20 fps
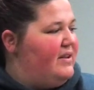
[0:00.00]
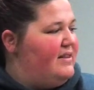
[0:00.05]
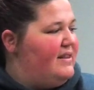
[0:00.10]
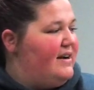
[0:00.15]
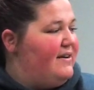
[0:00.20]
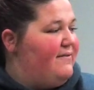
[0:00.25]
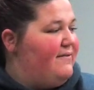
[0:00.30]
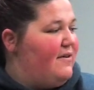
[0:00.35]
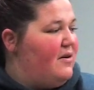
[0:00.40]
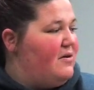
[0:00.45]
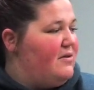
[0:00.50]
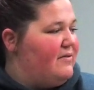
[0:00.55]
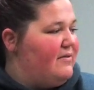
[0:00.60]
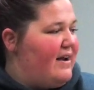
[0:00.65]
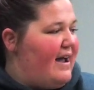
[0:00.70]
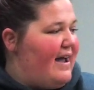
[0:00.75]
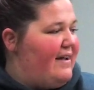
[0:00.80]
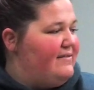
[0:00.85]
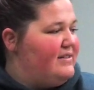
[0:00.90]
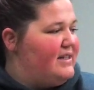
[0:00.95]
Their
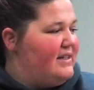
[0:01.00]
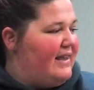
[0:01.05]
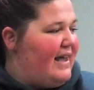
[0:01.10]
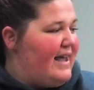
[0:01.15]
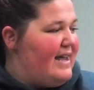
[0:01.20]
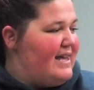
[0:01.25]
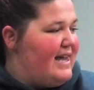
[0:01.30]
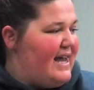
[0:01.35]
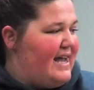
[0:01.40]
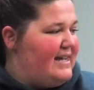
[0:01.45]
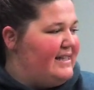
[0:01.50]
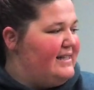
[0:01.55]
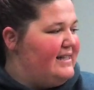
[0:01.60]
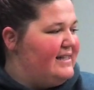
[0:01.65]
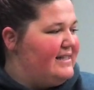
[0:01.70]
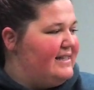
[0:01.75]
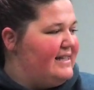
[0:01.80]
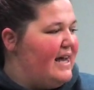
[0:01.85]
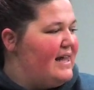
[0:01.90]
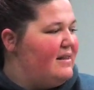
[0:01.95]
photographs, like
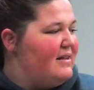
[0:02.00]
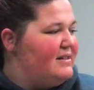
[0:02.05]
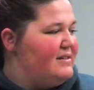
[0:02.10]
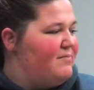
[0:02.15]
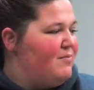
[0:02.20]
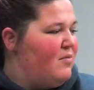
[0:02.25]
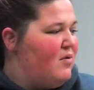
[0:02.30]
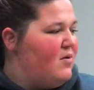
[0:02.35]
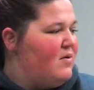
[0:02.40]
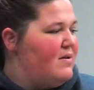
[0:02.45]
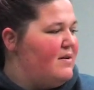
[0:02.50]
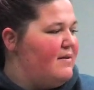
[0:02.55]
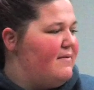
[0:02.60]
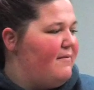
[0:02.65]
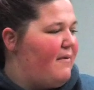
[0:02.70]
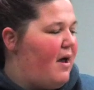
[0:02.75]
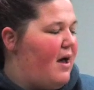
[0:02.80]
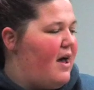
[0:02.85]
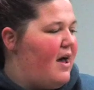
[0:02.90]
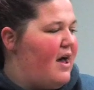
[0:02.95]
his, tell us
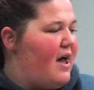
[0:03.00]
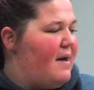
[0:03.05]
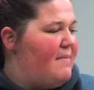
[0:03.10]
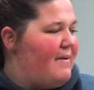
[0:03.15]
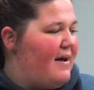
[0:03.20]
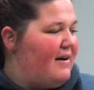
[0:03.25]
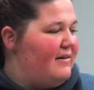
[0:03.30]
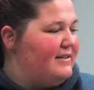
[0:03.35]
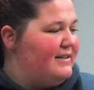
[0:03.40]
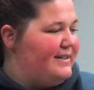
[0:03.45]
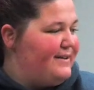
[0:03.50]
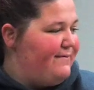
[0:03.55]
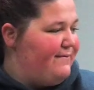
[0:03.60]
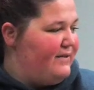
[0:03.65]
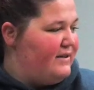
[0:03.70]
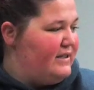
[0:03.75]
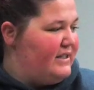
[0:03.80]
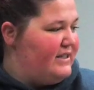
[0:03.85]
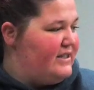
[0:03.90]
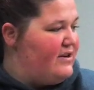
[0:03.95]
more about
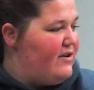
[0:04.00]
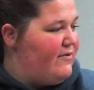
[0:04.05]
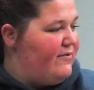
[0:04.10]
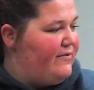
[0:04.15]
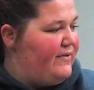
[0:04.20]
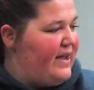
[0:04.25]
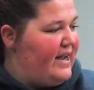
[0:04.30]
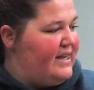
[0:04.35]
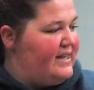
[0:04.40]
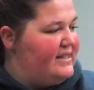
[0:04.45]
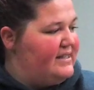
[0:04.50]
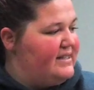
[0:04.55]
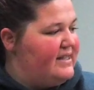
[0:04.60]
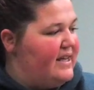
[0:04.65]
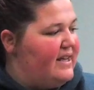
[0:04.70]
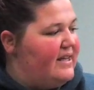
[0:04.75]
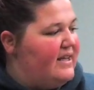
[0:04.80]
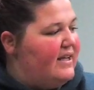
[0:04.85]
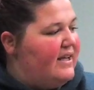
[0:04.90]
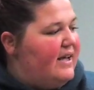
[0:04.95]
different snowflakes.
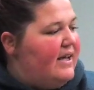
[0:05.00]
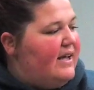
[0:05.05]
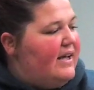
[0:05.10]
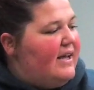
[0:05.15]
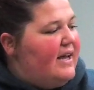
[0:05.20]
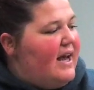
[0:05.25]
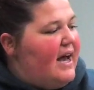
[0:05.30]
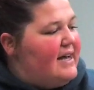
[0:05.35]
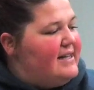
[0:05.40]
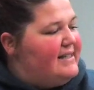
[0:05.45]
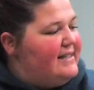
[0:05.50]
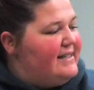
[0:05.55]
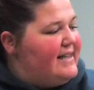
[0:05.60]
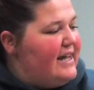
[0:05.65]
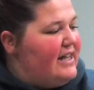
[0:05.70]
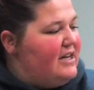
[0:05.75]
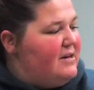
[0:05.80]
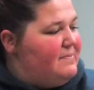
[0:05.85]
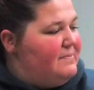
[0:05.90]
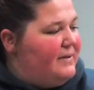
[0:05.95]
A
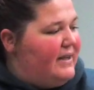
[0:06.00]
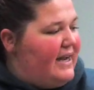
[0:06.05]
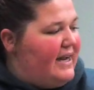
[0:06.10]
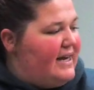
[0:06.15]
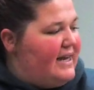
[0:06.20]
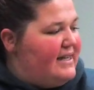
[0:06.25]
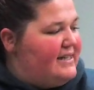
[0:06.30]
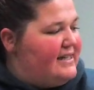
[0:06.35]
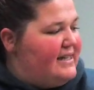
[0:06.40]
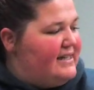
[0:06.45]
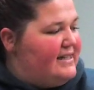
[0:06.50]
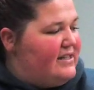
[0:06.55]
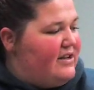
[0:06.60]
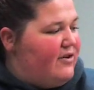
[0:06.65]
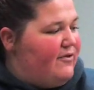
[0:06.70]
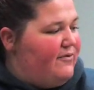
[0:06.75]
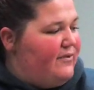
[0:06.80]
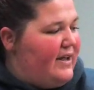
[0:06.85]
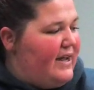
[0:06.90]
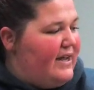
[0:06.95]
stellar plate is a
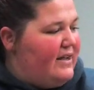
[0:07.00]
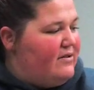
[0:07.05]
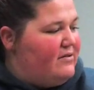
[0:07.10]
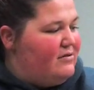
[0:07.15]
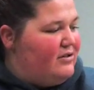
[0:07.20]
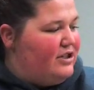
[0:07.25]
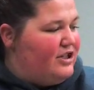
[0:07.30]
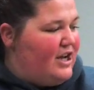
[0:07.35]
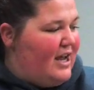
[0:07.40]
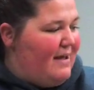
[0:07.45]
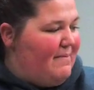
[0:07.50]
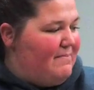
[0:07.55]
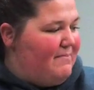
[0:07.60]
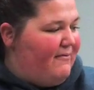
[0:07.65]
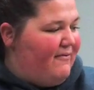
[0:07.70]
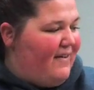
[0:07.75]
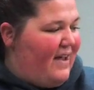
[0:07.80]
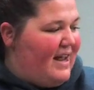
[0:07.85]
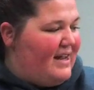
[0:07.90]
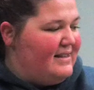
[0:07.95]
snowflake whose
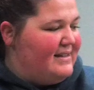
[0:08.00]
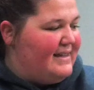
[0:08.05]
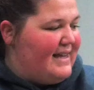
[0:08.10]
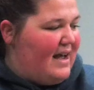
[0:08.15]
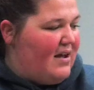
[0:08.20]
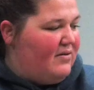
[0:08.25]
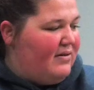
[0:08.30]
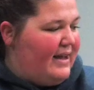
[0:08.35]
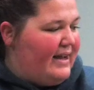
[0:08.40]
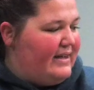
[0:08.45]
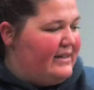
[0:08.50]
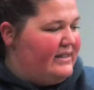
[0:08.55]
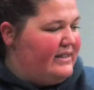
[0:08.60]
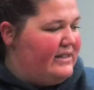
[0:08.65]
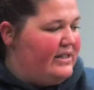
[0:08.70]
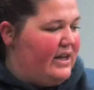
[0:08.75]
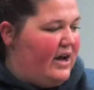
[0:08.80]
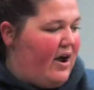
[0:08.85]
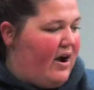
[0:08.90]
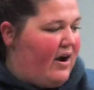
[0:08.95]
shape fans out like a
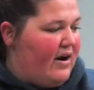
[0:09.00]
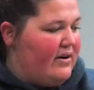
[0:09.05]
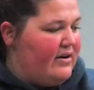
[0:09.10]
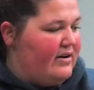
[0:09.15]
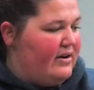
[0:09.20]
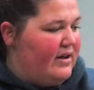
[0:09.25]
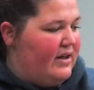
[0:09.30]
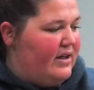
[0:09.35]
star.